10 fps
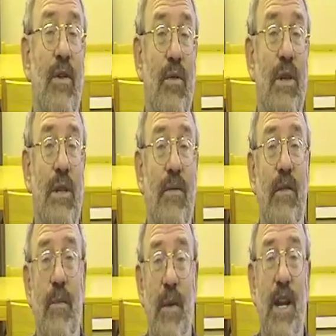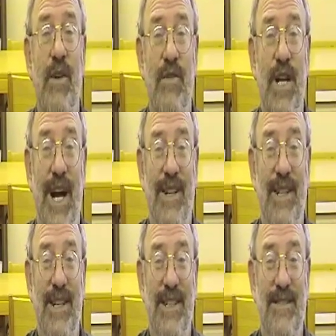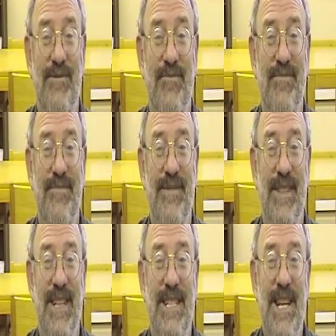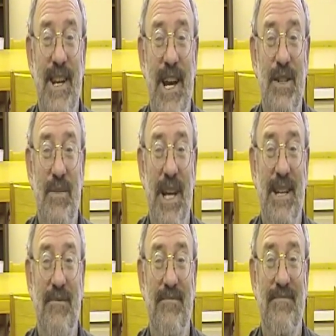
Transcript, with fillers: course of the remainder of childhood. See you next week.